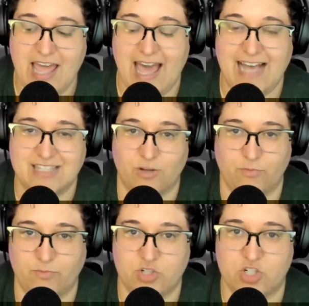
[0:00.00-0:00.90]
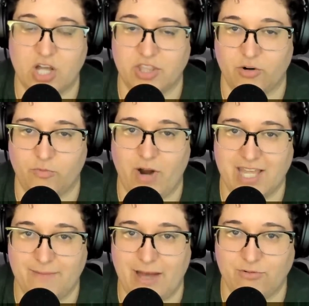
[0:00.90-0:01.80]
has the ch- the Rocky
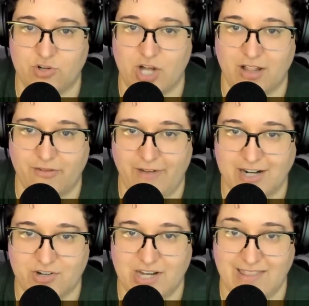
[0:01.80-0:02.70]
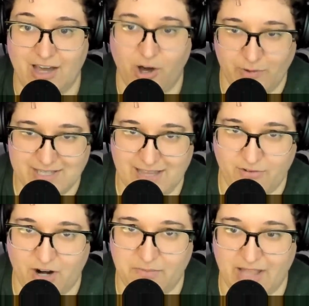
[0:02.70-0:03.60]
Mountain Chocolate Factory, and they always have
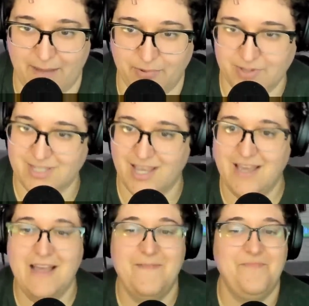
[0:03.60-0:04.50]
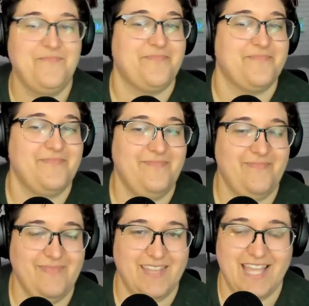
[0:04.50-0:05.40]
caramel apples. That's
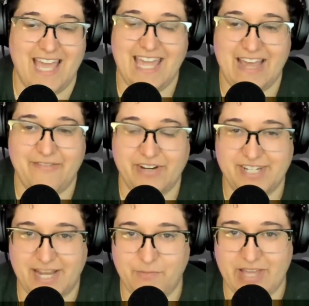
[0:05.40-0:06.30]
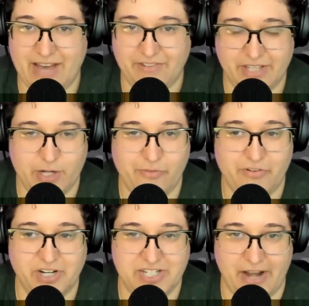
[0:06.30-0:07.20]
right. And every time we have a layover
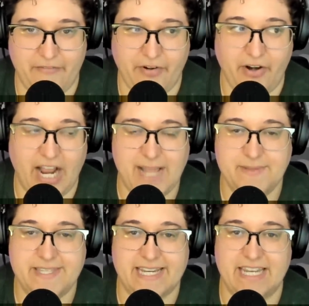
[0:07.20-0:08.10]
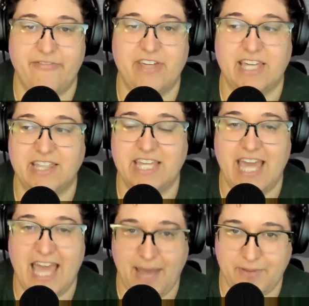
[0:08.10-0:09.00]
in Denver, I'm significantly
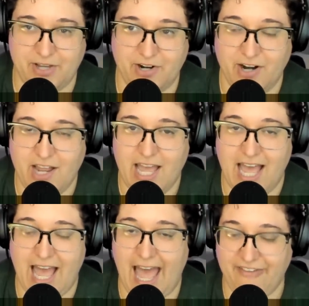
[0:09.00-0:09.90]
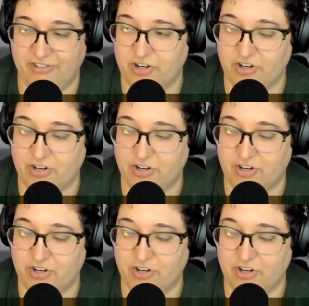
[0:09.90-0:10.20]
happier after